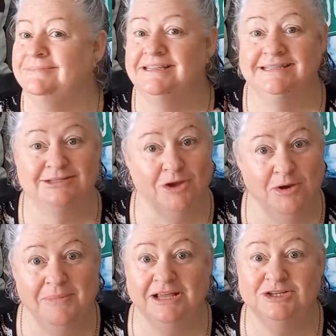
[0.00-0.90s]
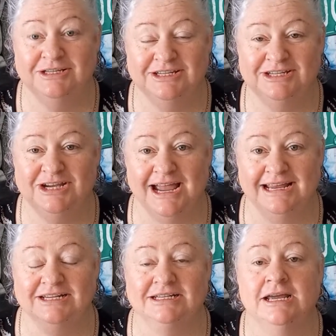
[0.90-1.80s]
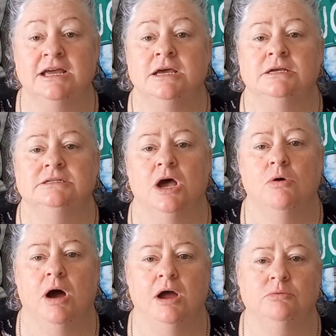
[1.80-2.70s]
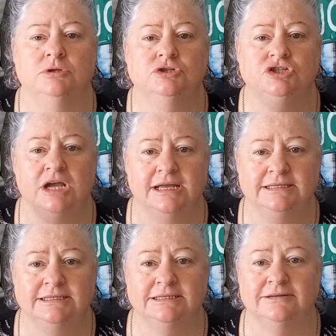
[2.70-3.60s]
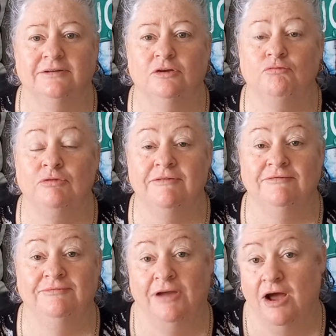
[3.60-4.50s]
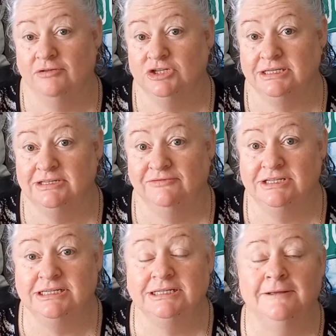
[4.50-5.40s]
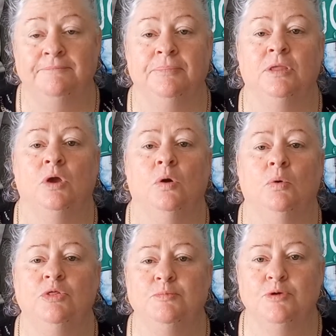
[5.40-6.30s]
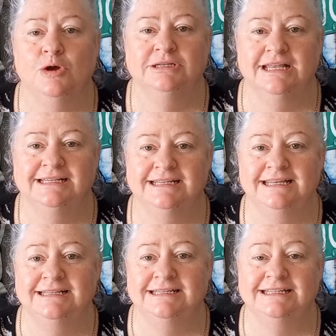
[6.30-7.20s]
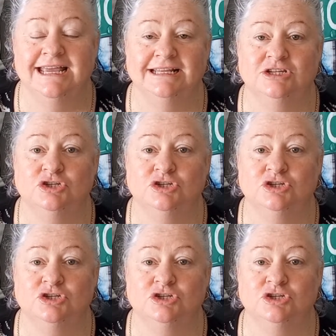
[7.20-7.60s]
So much has changed. So I will just visit what the process is to get to